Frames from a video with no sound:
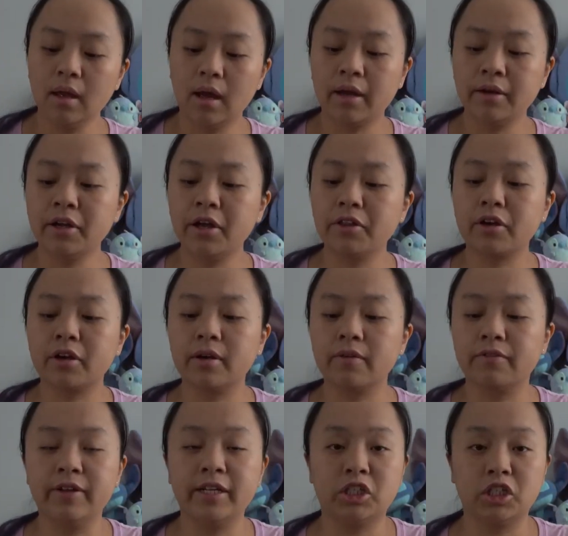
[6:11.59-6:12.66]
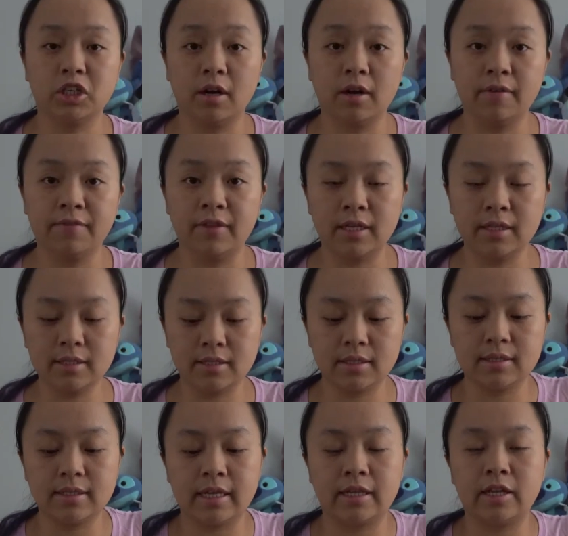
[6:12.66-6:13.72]
Another feature of this
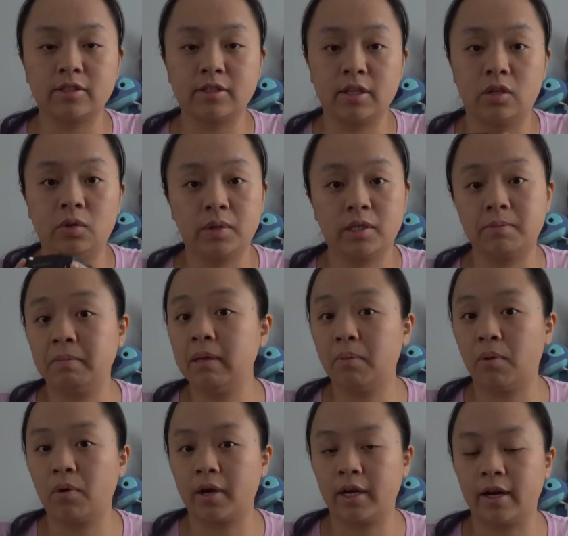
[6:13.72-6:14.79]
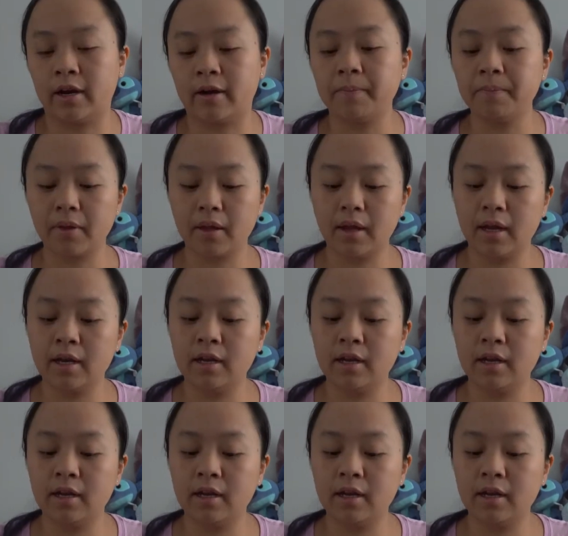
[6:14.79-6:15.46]
is that there's a USB port here, and